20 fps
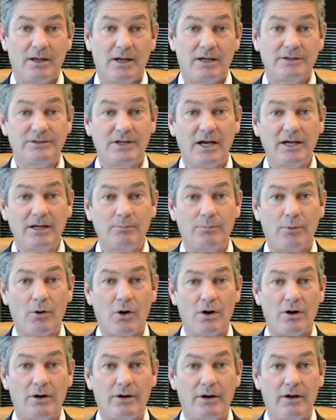A second
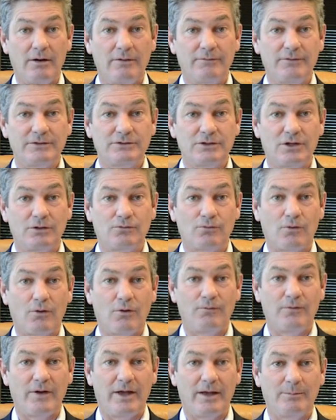part of this control
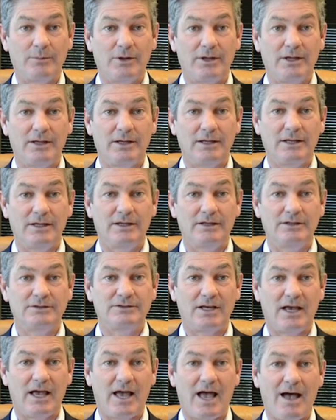family
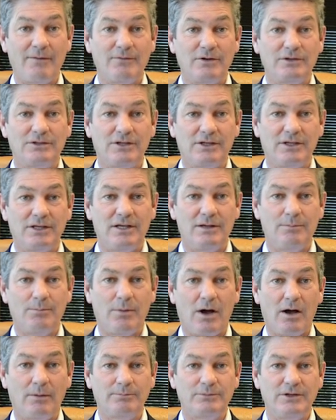is having to keep
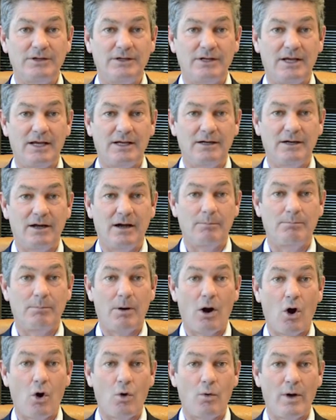up to date a
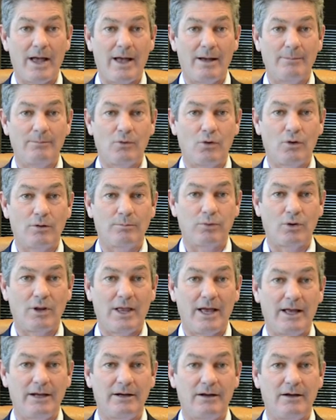POA&M, or
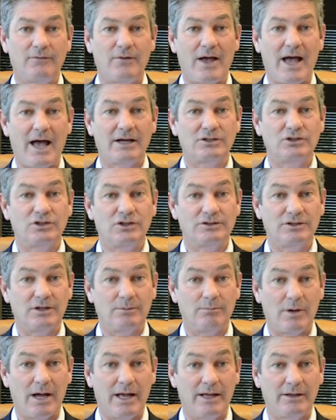Plan of Actions and
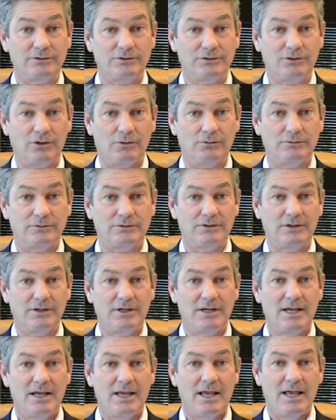Milestones.
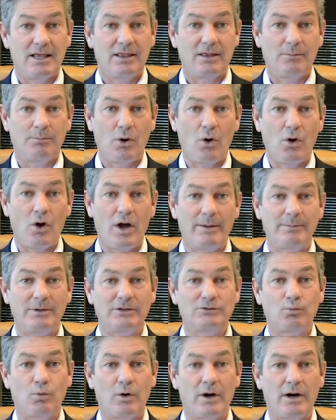The POA&M
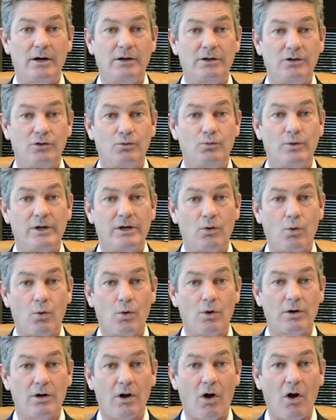is where you
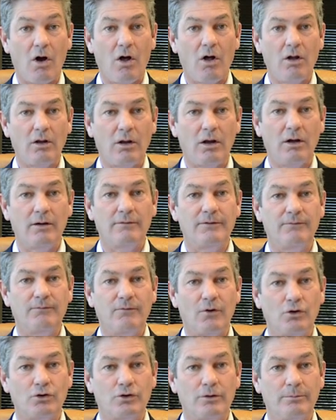record all of the
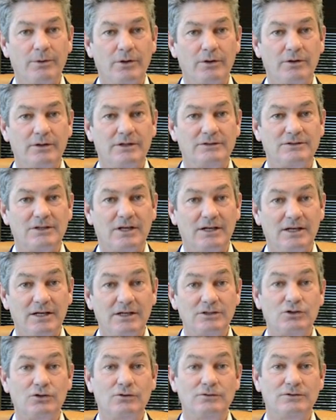vulnerabilities and
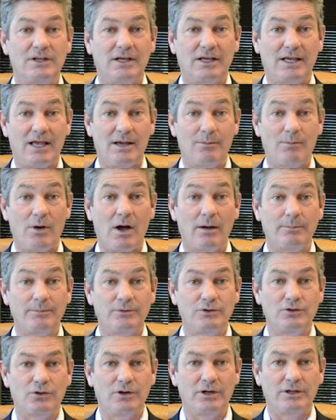issues that came up
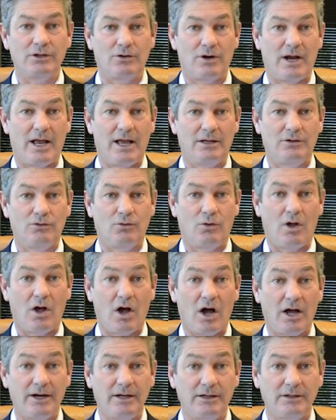during your annual
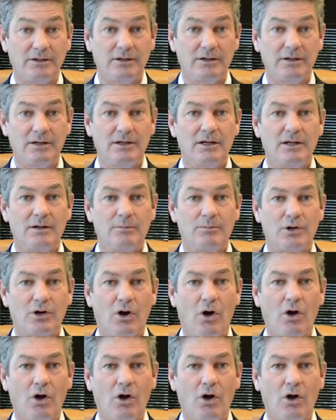audit, but